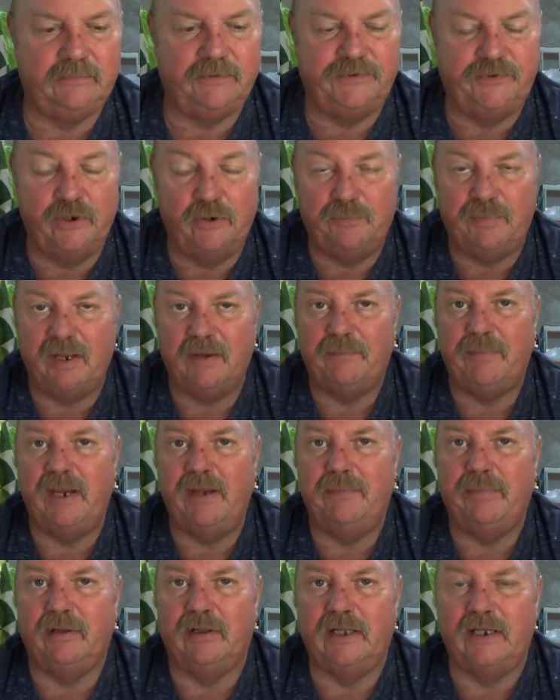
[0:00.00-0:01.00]
duping
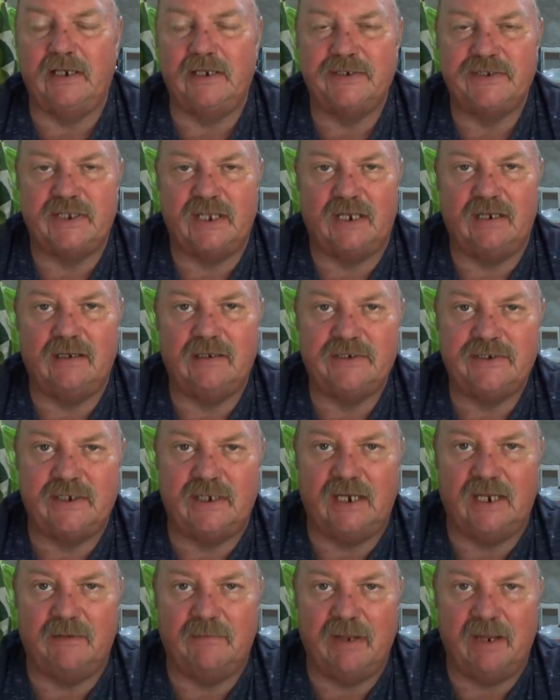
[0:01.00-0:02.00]
people into
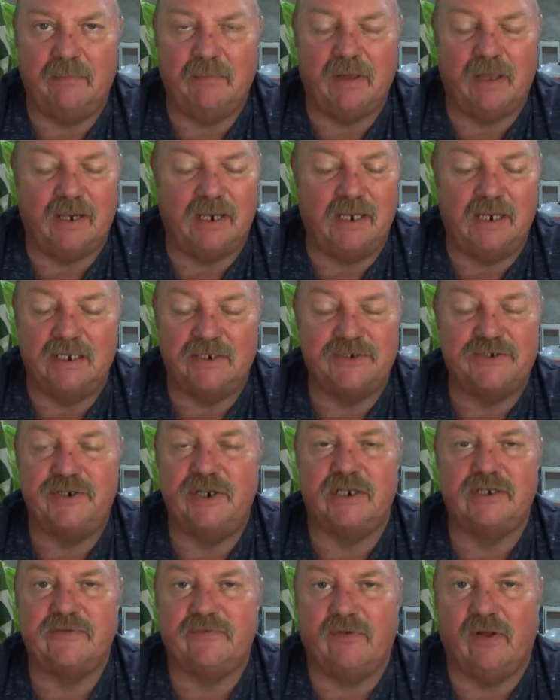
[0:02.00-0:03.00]
sending me money, is
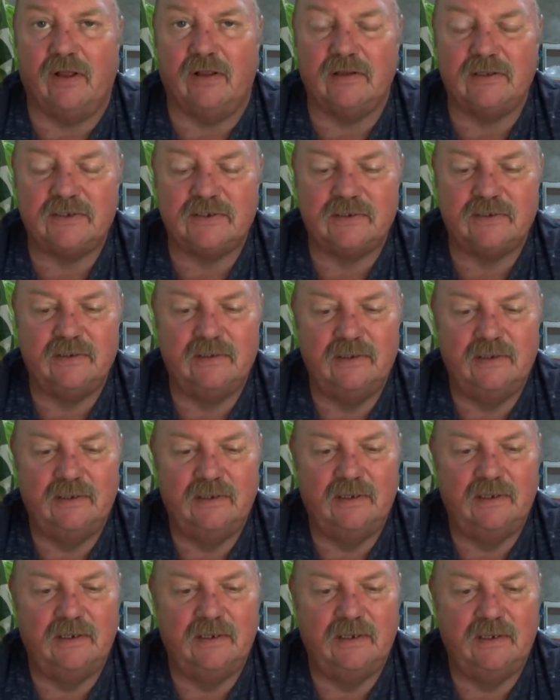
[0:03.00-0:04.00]
just false.
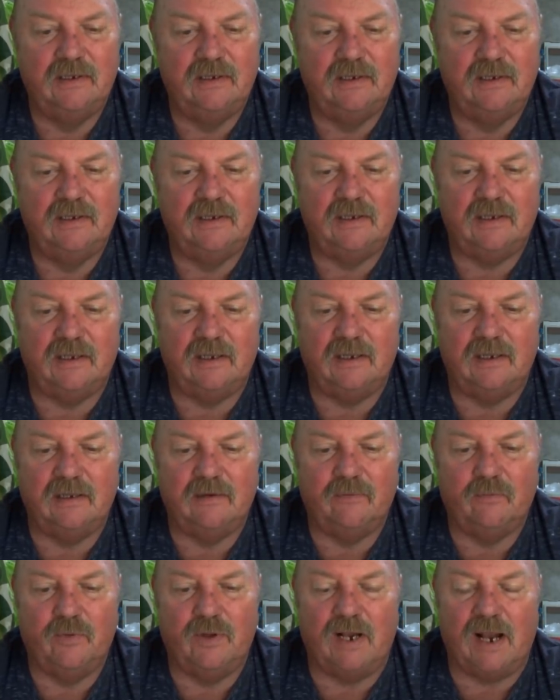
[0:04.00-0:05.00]

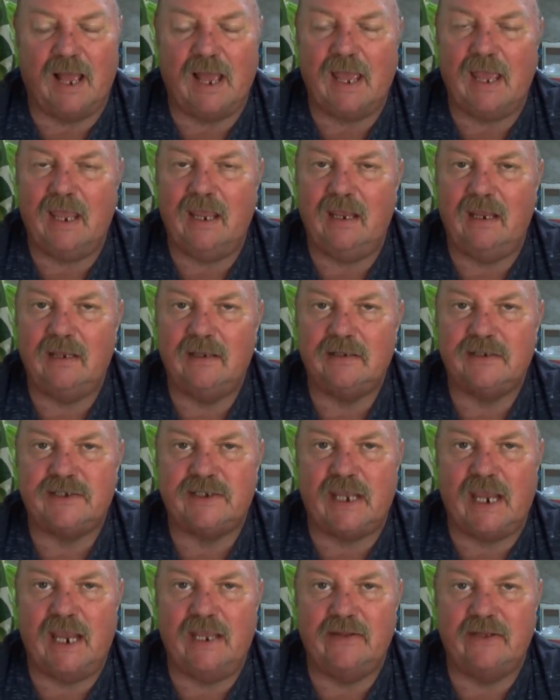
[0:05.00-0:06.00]
When I
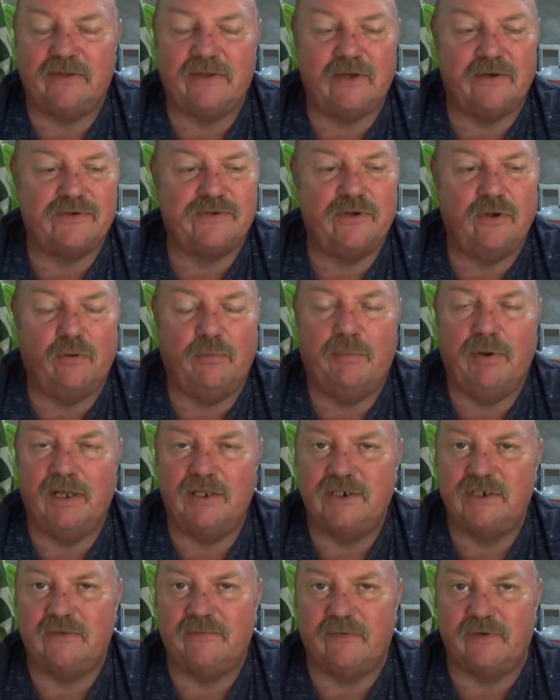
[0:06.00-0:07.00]
say that there's no
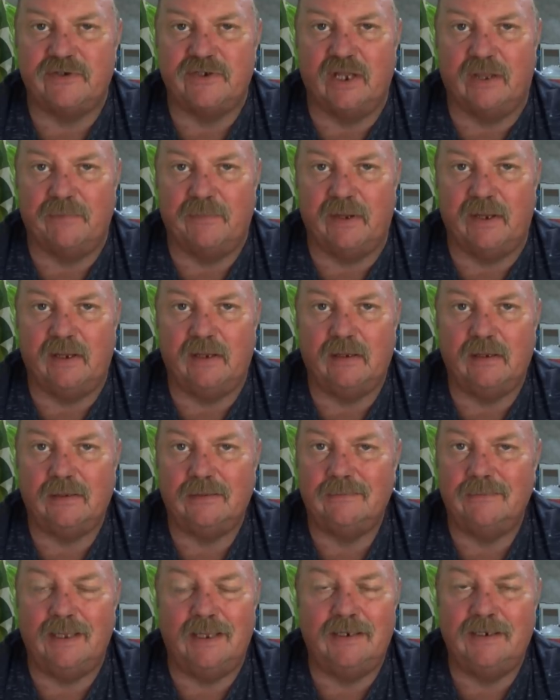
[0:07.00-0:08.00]
budget for something,
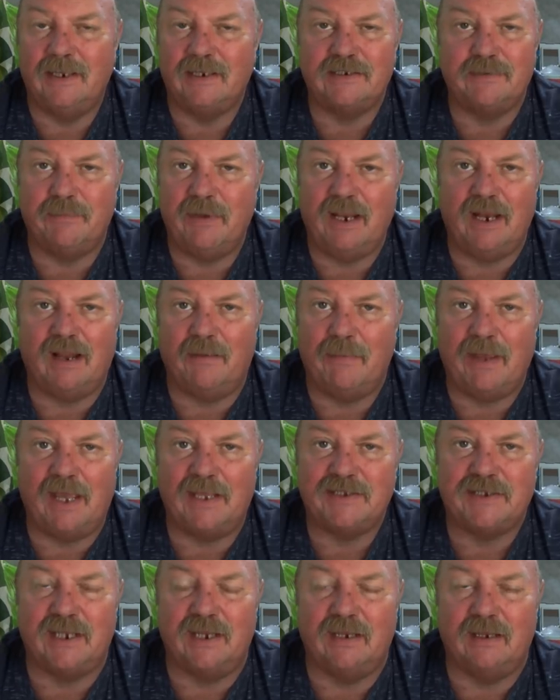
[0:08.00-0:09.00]
it doesn't mean I'm
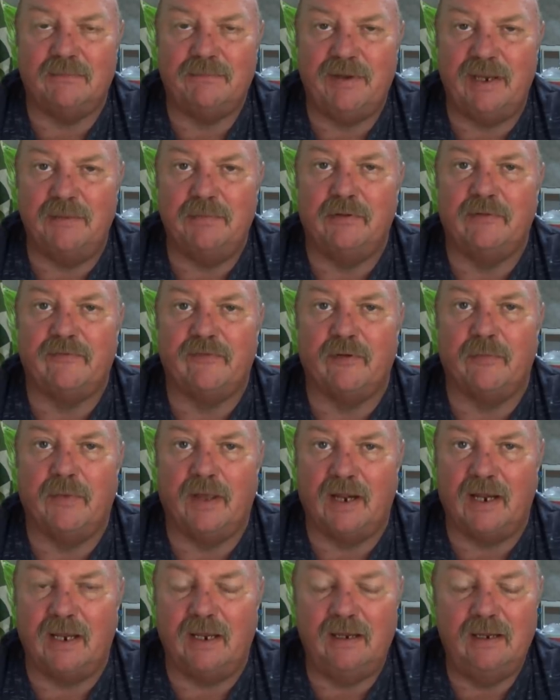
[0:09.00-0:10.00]
asking people for
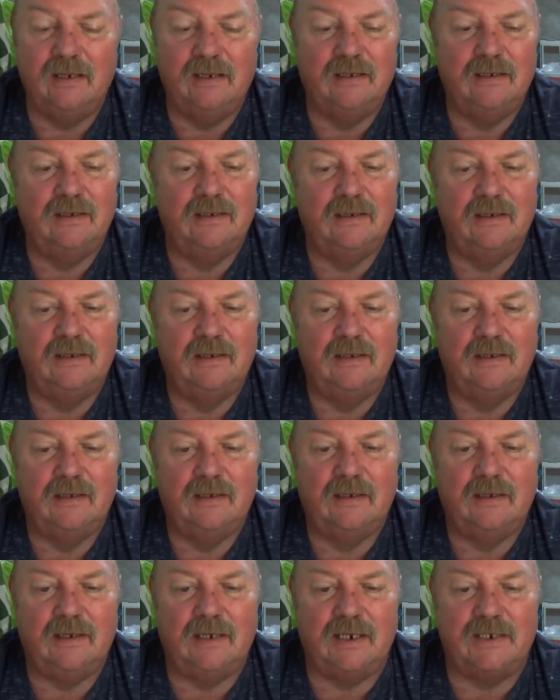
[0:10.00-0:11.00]
money.
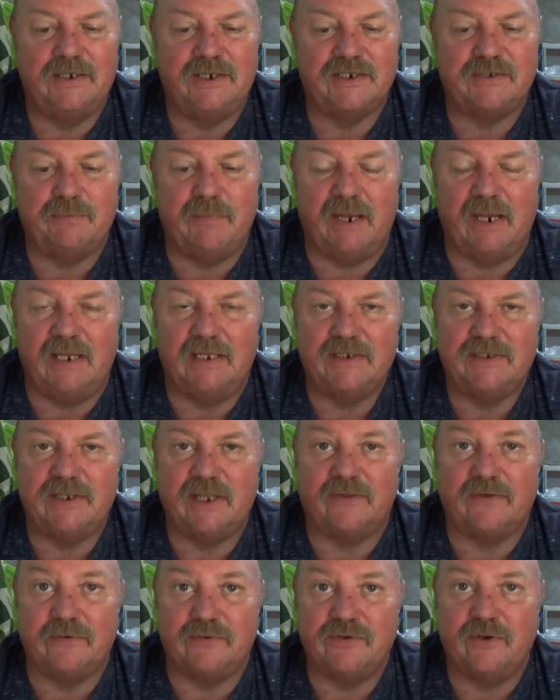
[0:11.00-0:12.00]
It just means
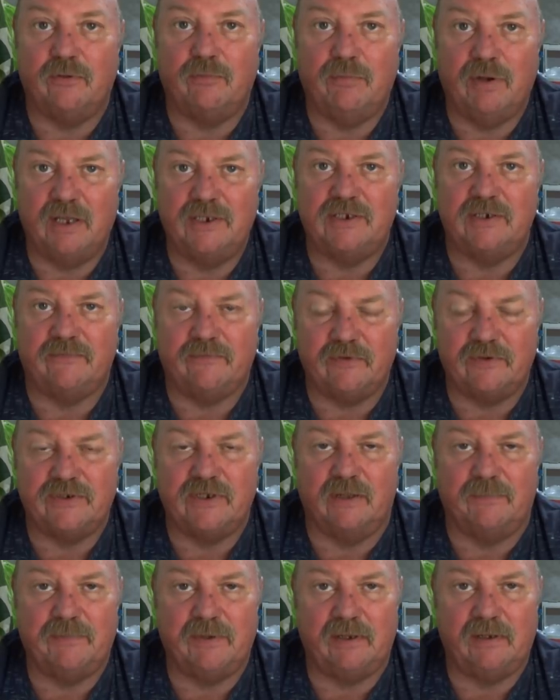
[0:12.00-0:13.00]
that there's no budget for
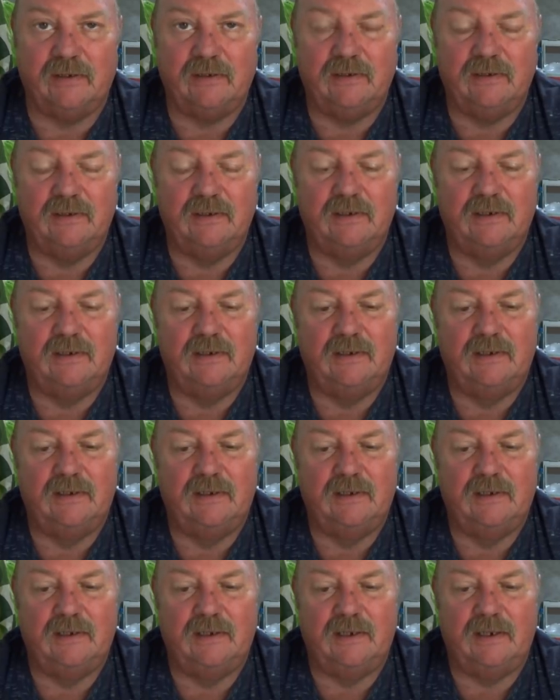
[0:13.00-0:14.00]
something.
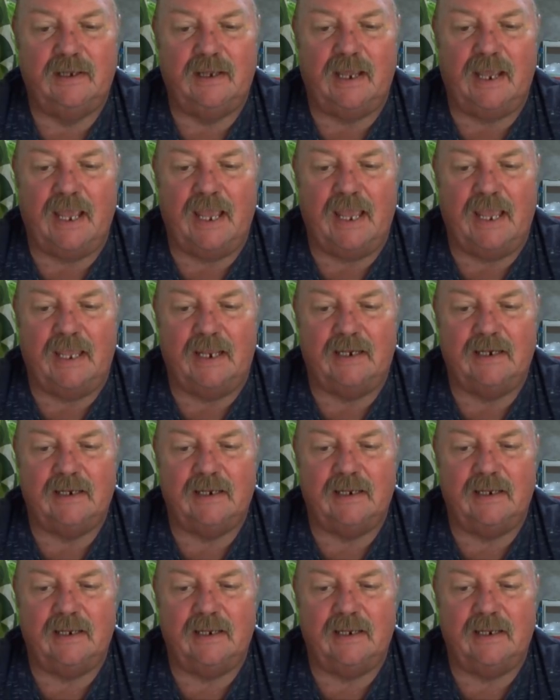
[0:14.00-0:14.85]
And